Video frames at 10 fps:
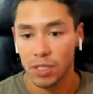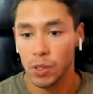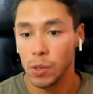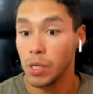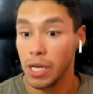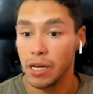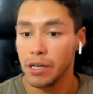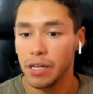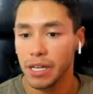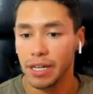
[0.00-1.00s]
good
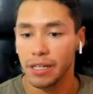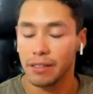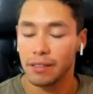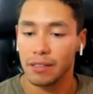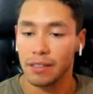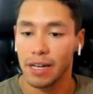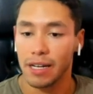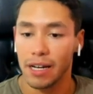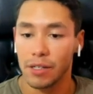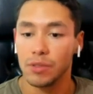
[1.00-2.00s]
internet and
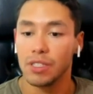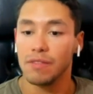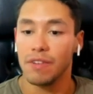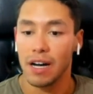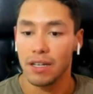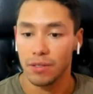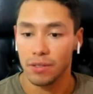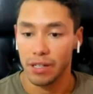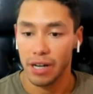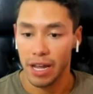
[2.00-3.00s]
like a good device
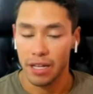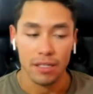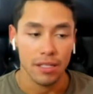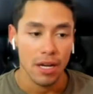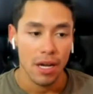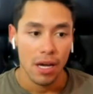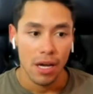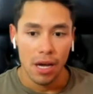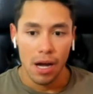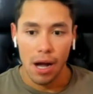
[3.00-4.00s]
on their hands.
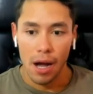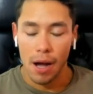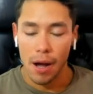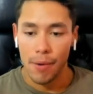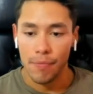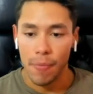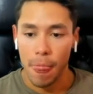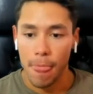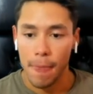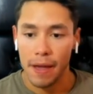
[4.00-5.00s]

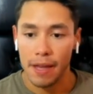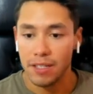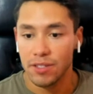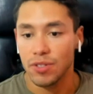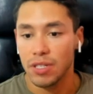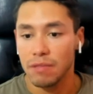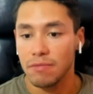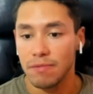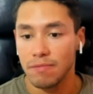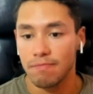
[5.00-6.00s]
And it's just, it's